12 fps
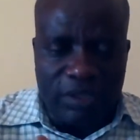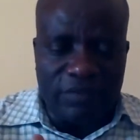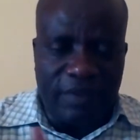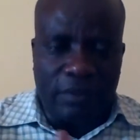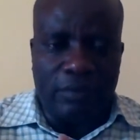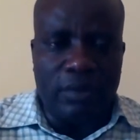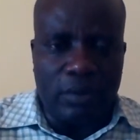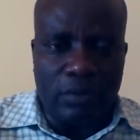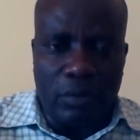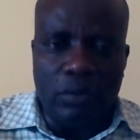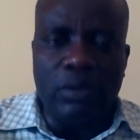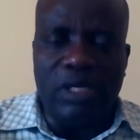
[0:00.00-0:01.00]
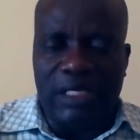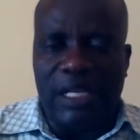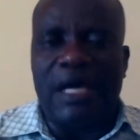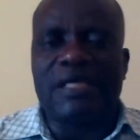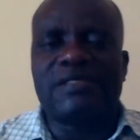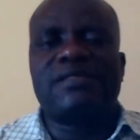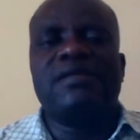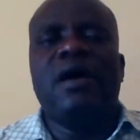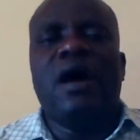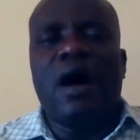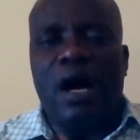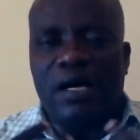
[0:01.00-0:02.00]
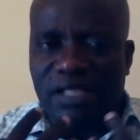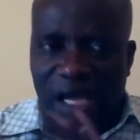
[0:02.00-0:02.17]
the Google class, and